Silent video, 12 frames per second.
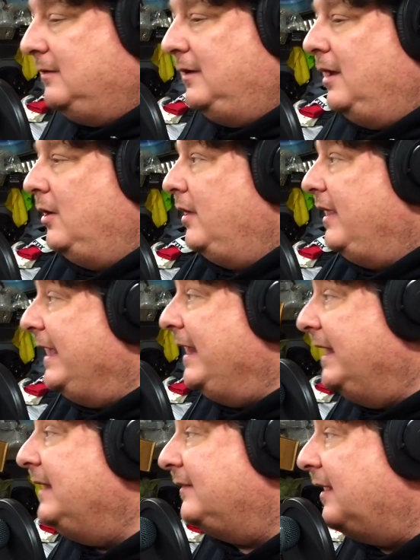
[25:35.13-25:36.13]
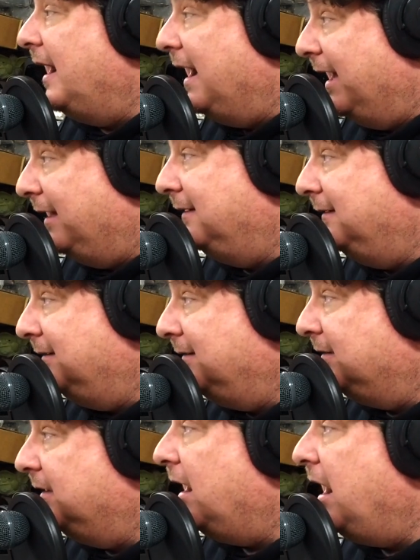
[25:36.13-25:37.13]
No, it is hot.
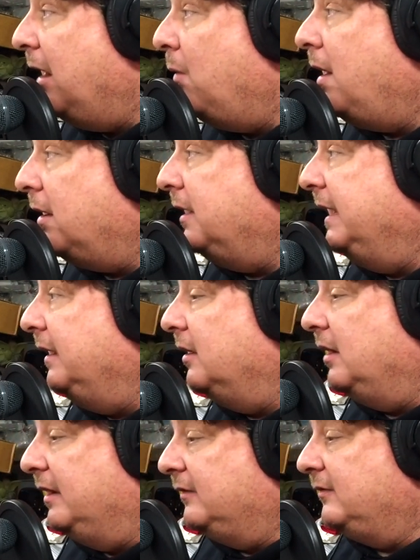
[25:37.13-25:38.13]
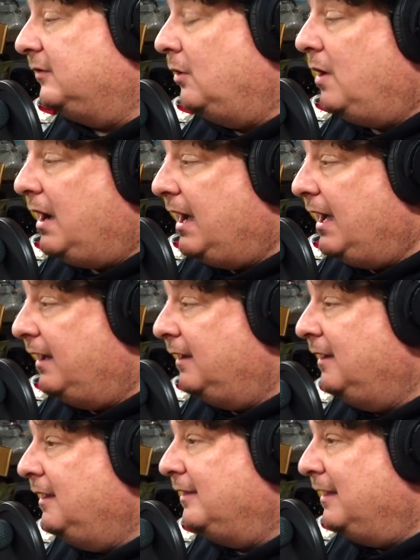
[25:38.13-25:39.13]
The hot water heater is so
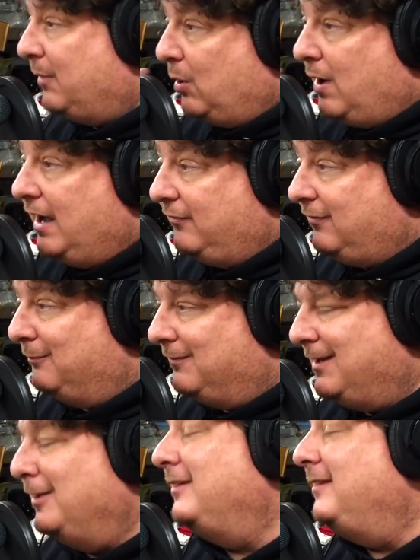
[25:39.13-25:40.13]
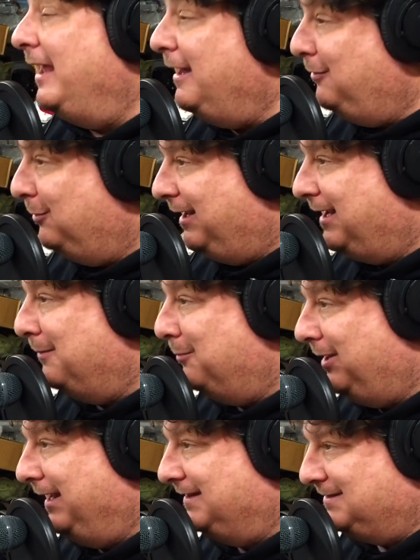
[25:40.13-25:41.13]
hot that my wife continually
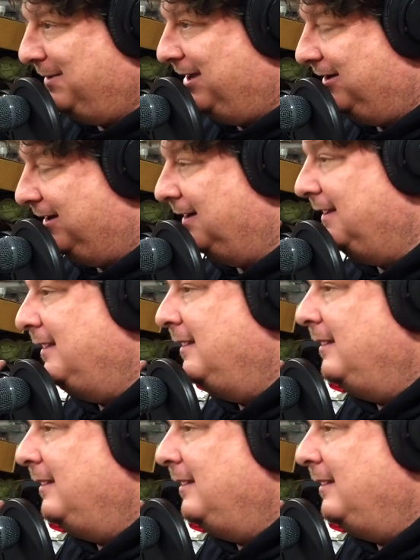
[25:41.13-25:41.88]
complains about it.